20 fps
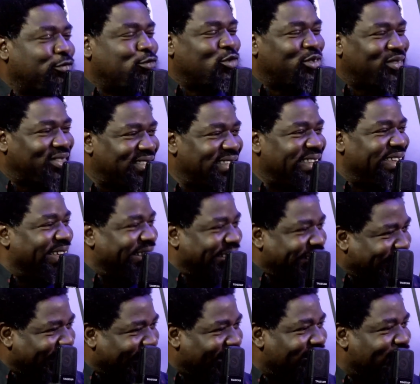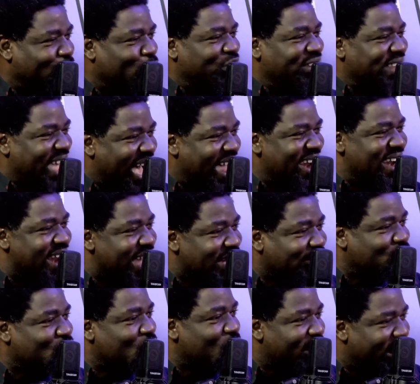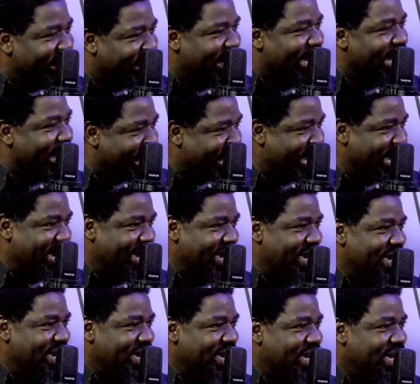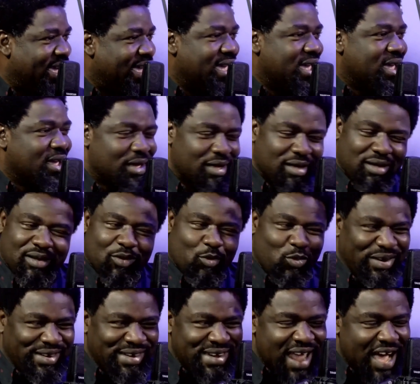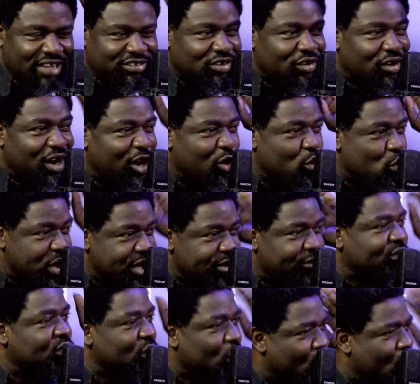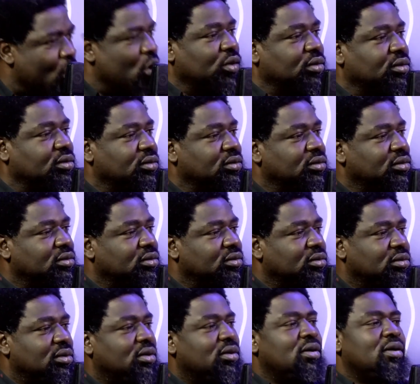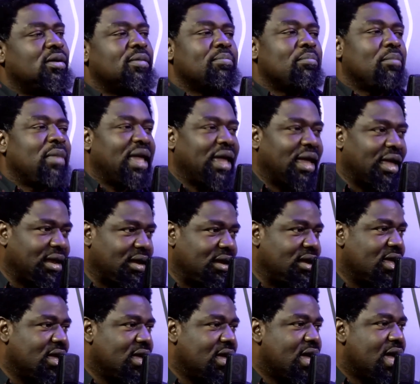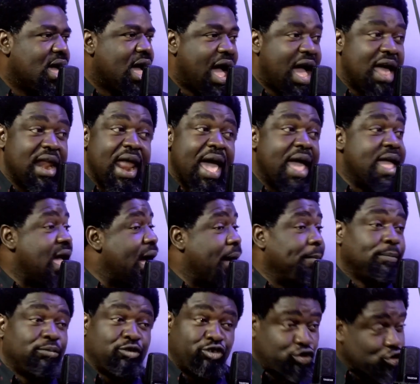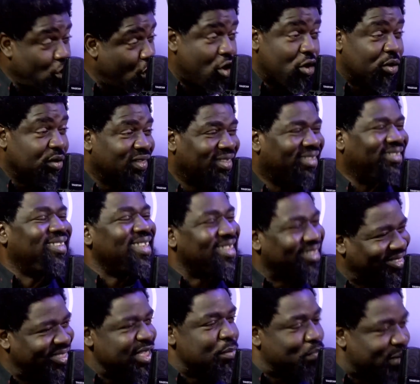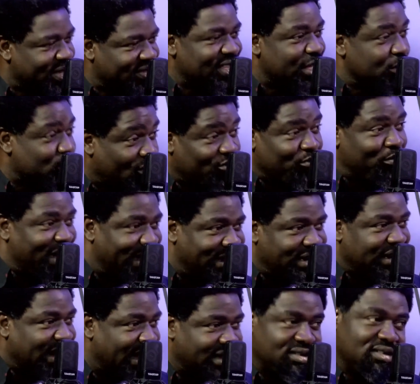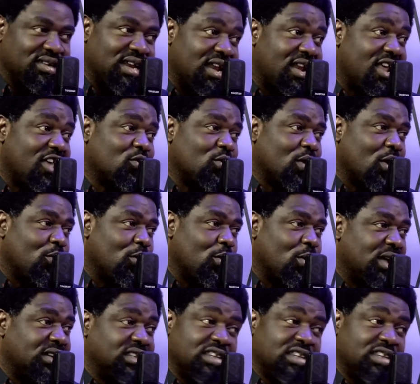to see a lady with her natural hair, with natural weaves on. Oh, man. And I am sure 60% of men in Nigeria, that's what we want,